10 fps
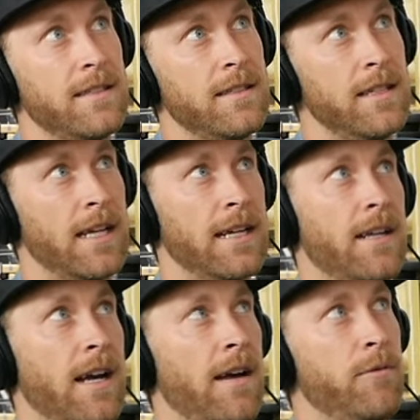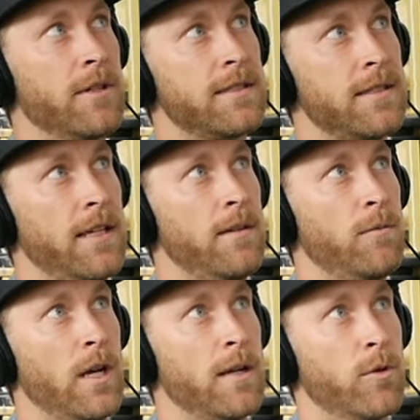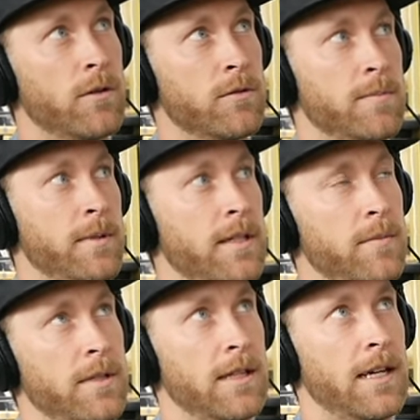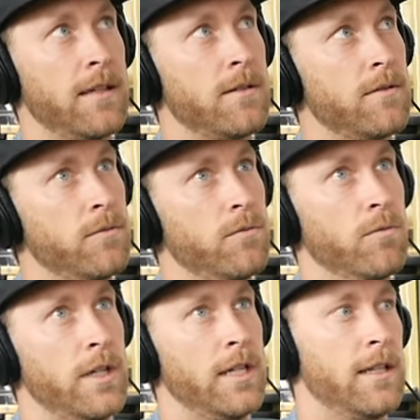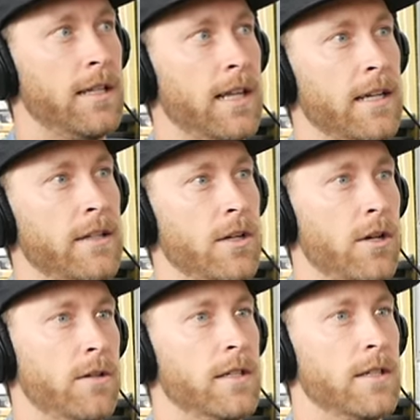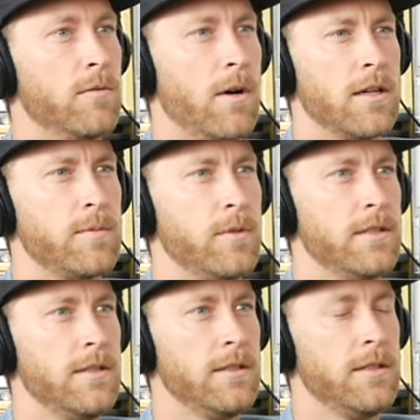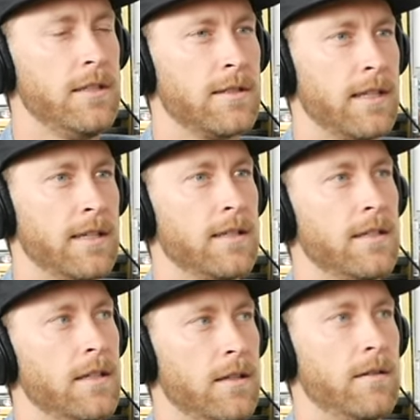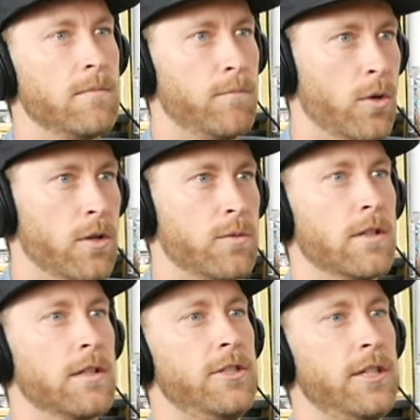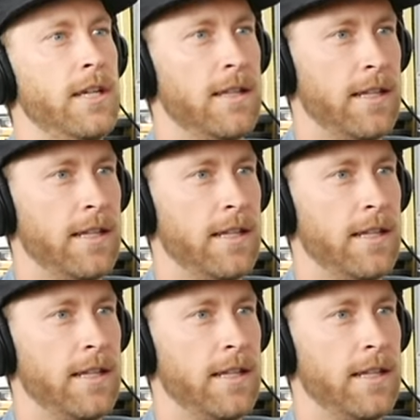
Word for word: And like, I want to say wakeboarding was becoming like really like known in the water sports industry is like boards were legit.